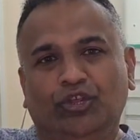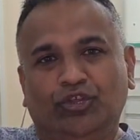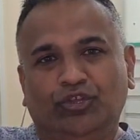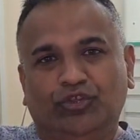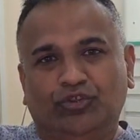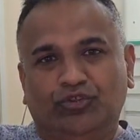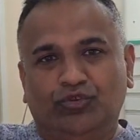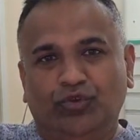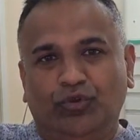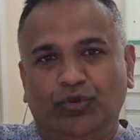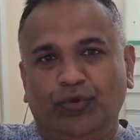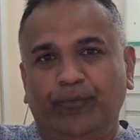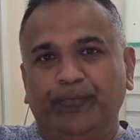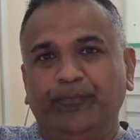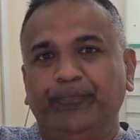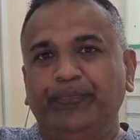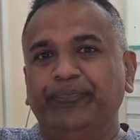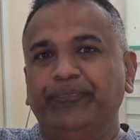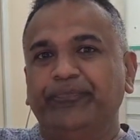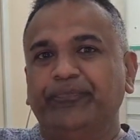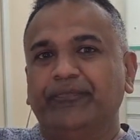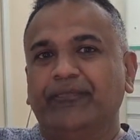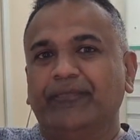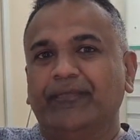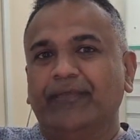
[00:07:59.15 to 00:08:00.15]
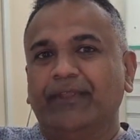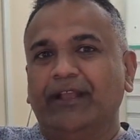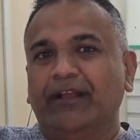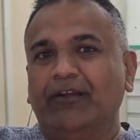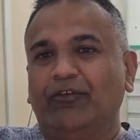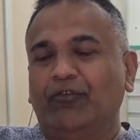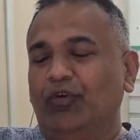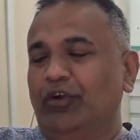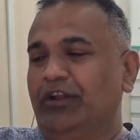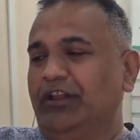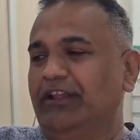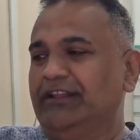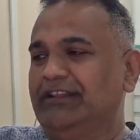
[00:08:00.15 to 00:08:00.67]
So
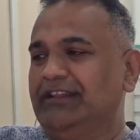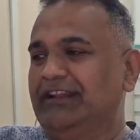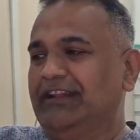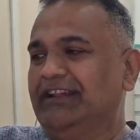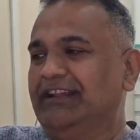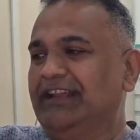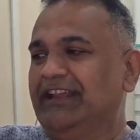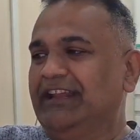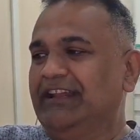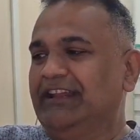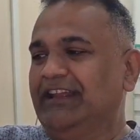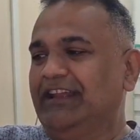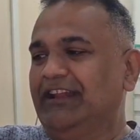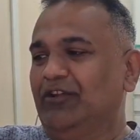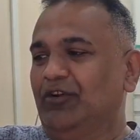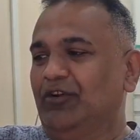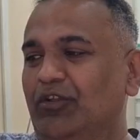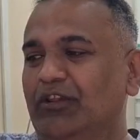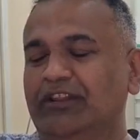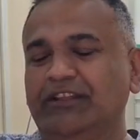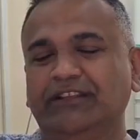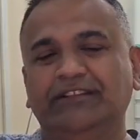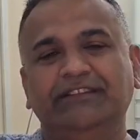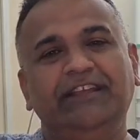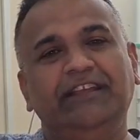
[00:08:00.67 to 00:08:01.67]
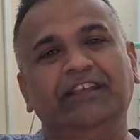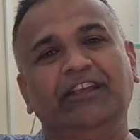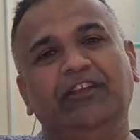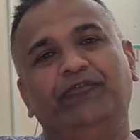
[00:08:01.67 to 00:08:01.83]
what is in this thing,